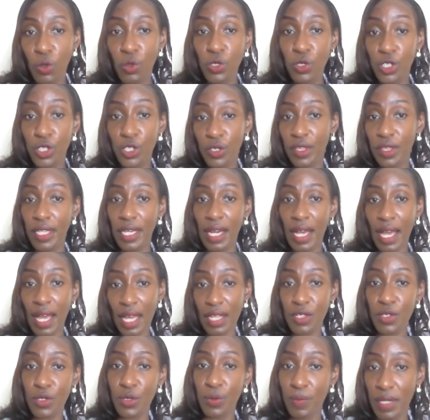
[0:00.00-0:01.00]
cushion their
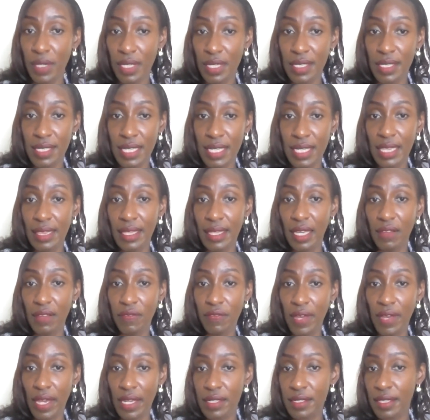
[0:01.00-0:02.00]
customers in the
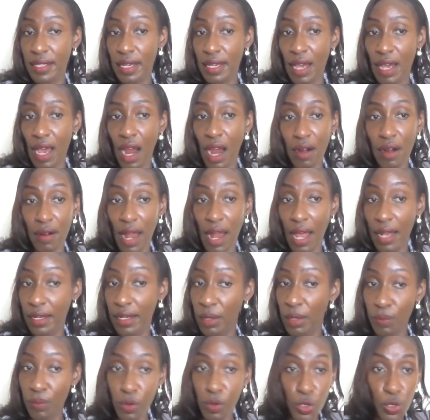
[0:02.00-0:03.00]
event they are
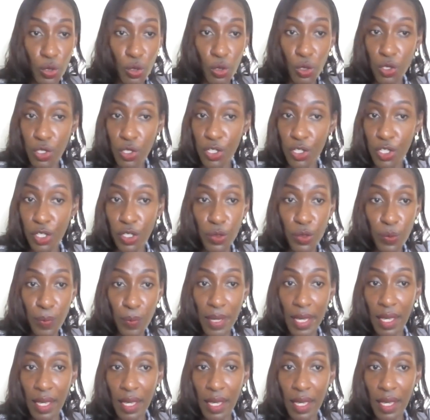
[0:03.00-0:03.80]
unable to continue